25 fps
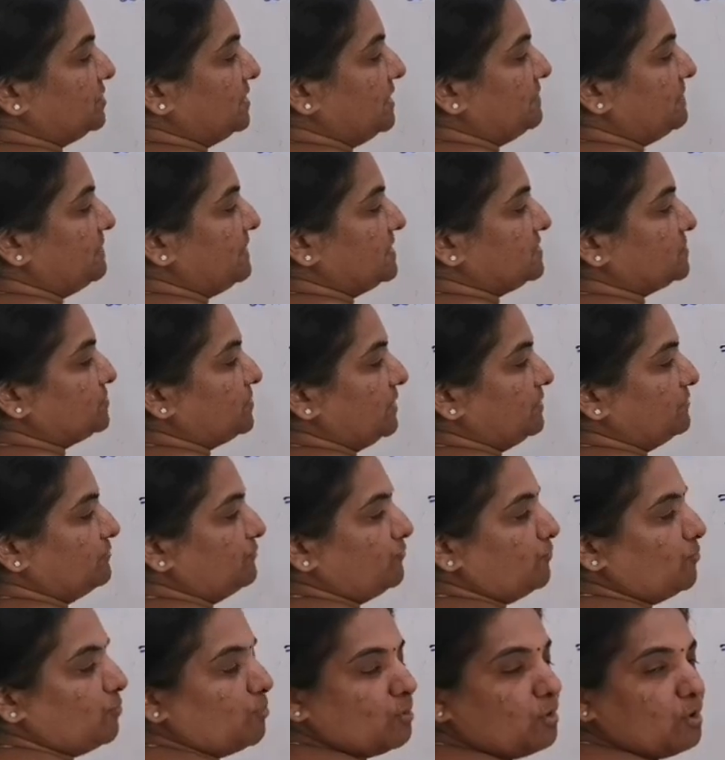3 plus 1
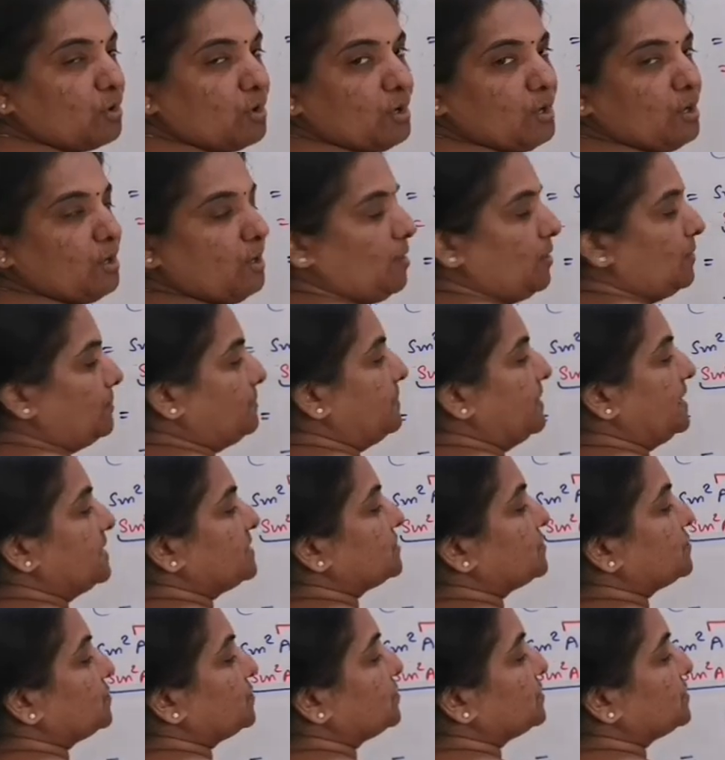4 plus 2